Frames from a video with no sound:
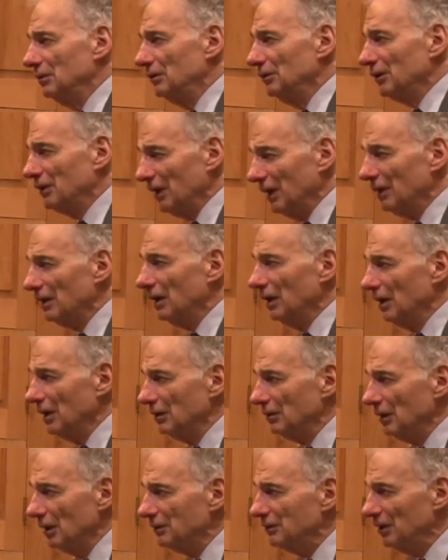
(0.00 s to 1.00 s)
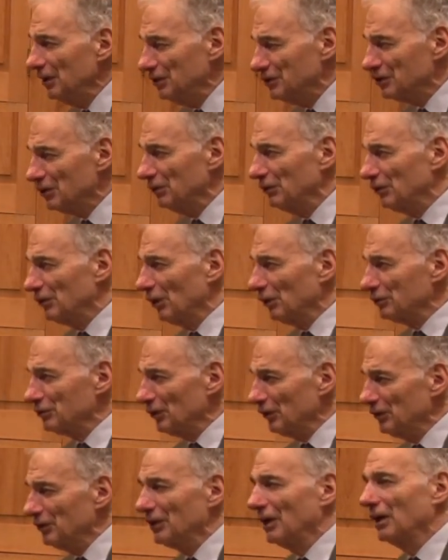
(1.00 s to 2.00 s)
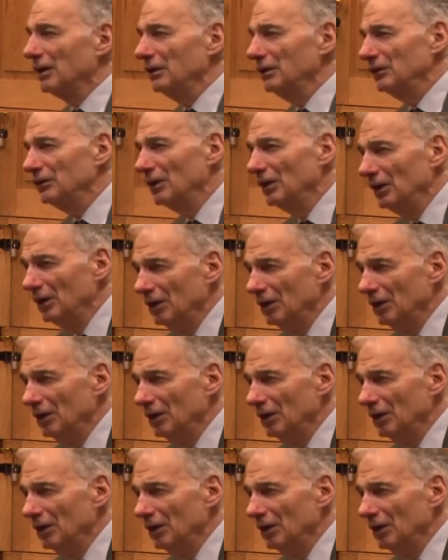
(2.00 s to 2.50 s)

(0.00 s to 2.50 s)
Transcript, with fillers: You get a, a teacher in social studies,